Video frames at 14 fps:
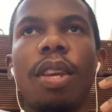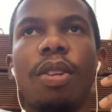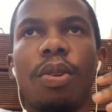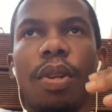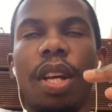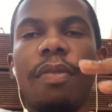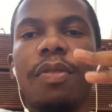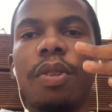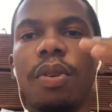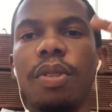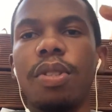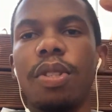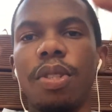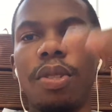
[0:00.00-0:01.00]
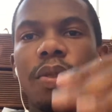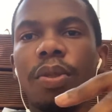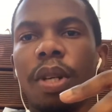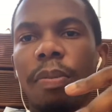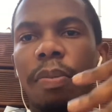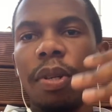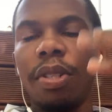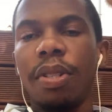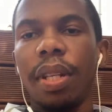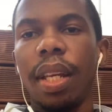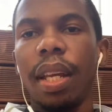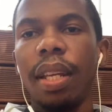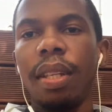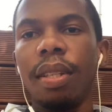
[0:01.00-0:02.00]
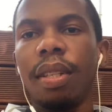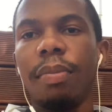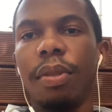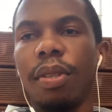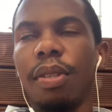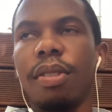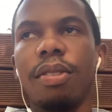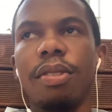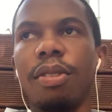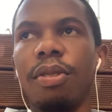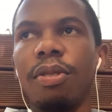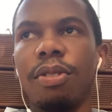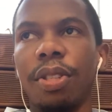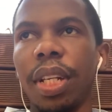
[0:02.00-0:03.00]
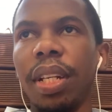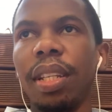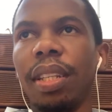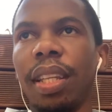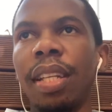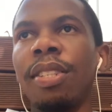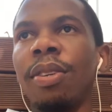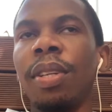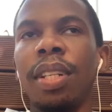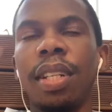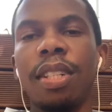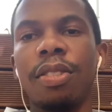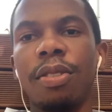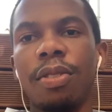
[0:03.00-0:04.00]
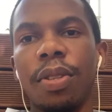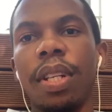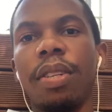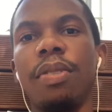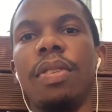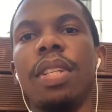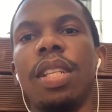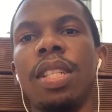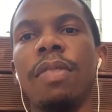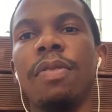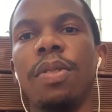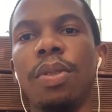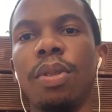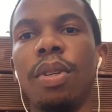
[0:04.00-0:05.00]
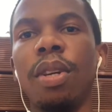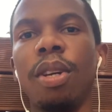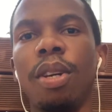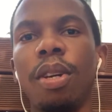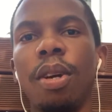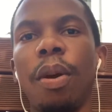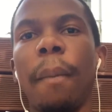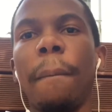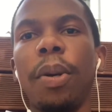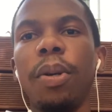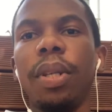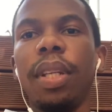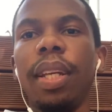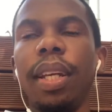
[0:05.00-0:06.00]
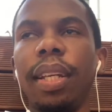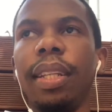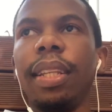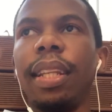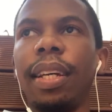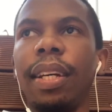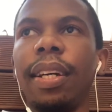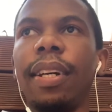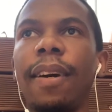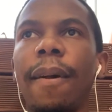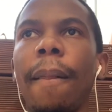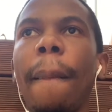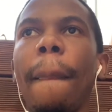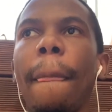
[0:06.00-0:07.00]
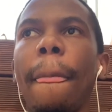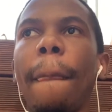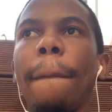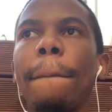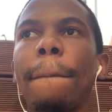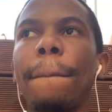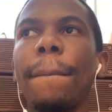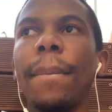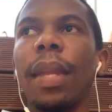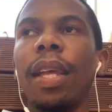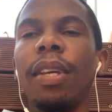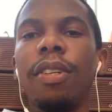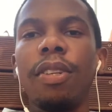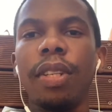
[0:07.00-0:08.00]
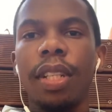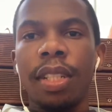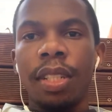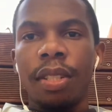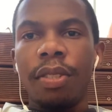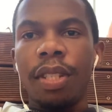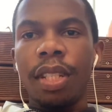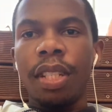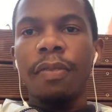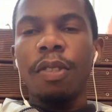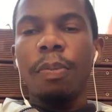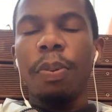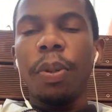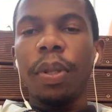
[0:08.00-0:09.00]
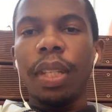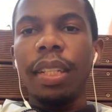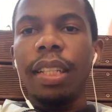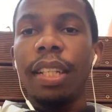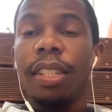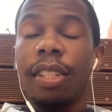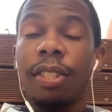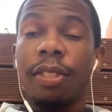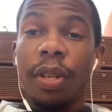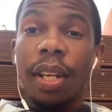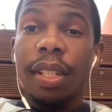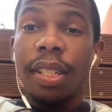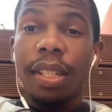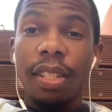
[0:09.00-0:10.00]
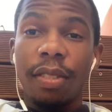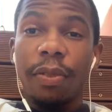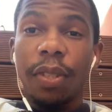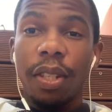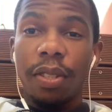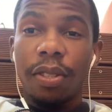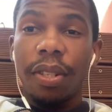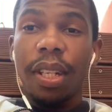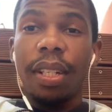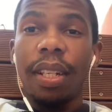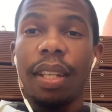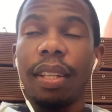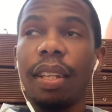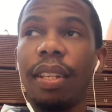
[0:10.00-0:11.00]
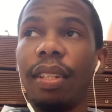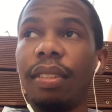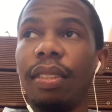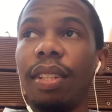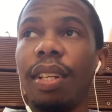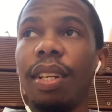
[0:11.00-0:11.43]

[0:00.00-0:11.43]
you would have to continue about your day, because you know trading, that's all it is to trading. You just have to put in the you just have to put in the instructions for the trade, and then